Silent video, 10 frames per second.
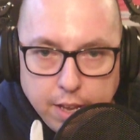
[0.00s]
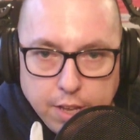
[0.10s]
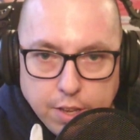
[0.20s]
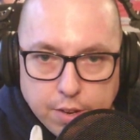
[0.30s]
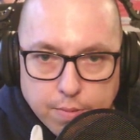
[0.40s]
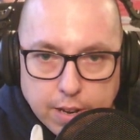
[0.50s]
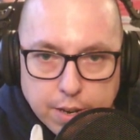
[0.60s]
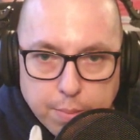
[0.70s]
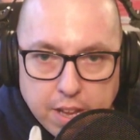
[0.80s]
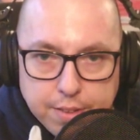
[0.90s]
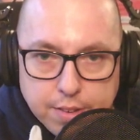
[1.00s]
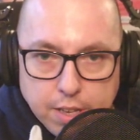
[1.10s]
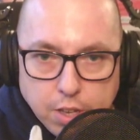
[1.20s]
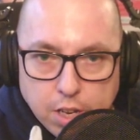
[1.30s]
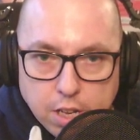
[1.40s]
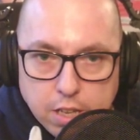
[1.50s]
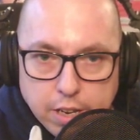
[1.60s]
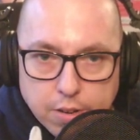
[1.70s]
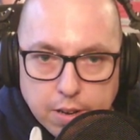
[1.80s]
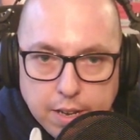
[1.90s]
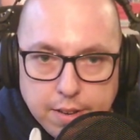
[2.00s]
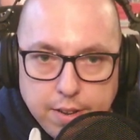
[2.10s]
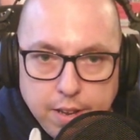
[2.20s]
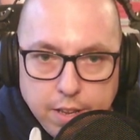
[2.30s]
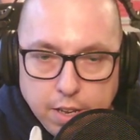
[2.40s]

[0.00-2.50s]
You can randomize it. You can clear it.